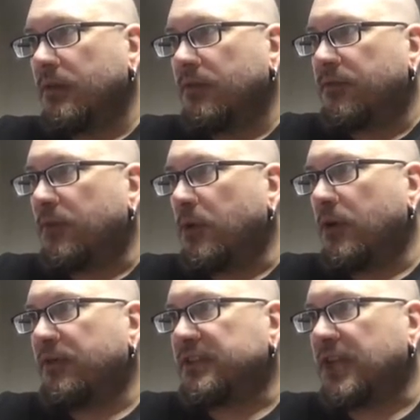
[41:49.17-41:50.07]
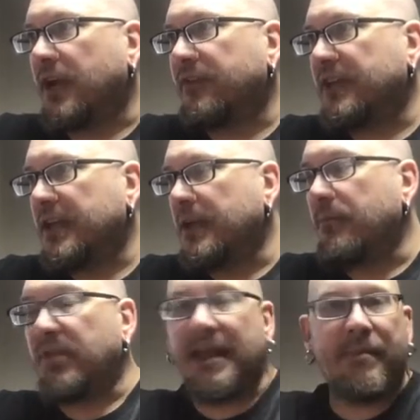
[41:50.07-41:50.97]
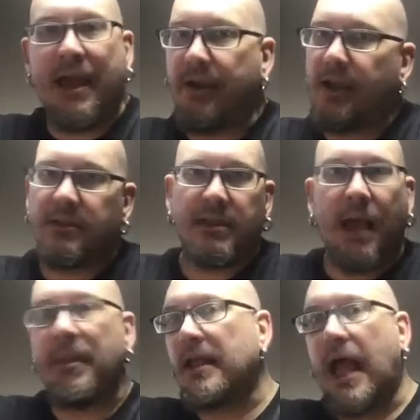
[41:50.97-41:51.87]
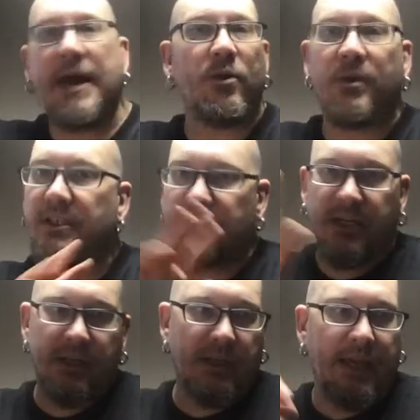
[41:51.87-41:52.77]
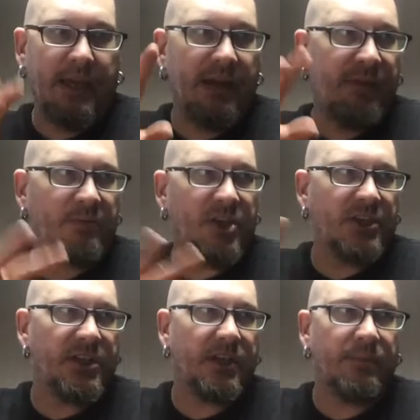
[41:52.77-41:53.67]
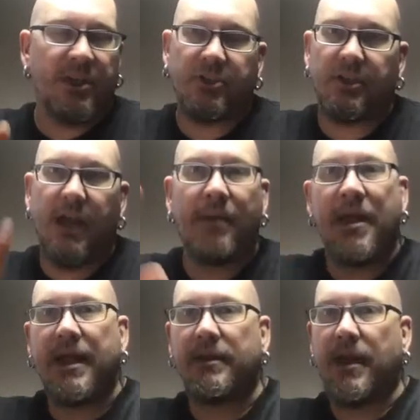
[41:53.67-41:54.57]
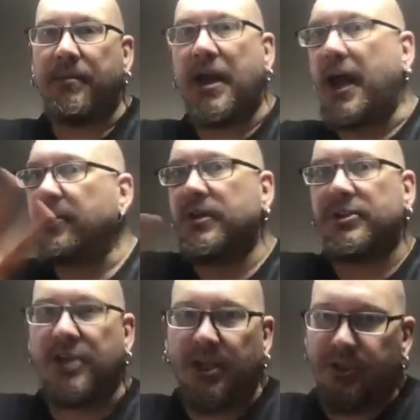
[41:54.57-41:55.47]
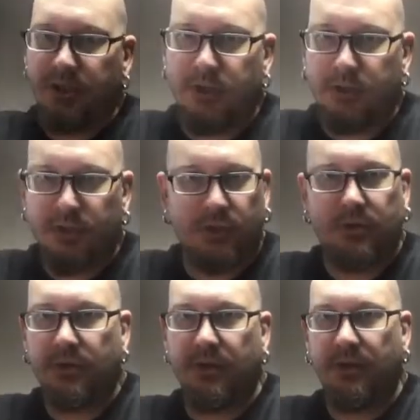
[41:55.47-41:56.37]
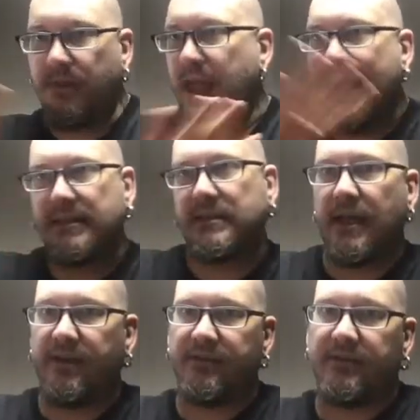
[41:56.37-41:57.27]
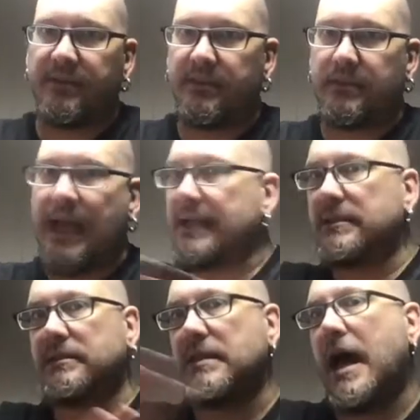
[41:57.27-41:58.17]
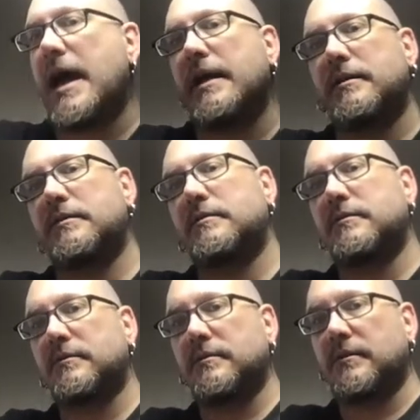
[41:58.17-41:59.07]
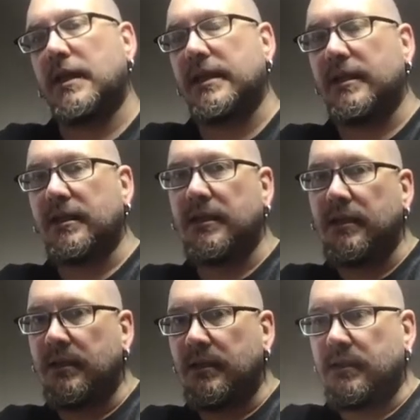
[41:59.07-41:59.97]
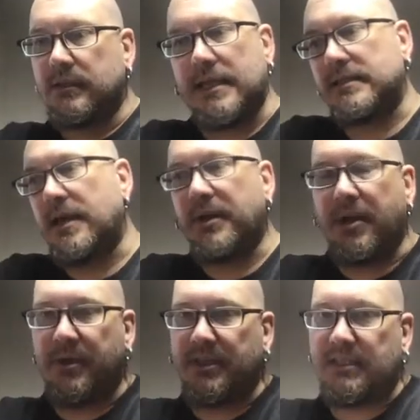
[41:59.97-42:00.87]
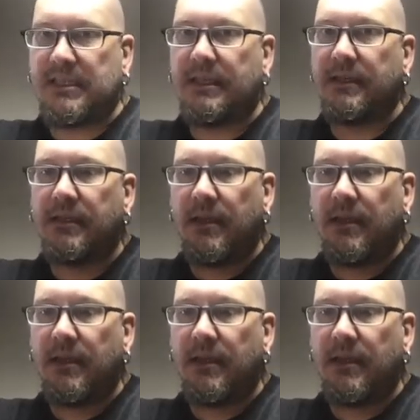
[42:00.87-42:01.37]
For photography, plain backgrounds. I don't want to see, like, if I'm judging a miniature, I don't want to judge that stuff. That's not what I want to see.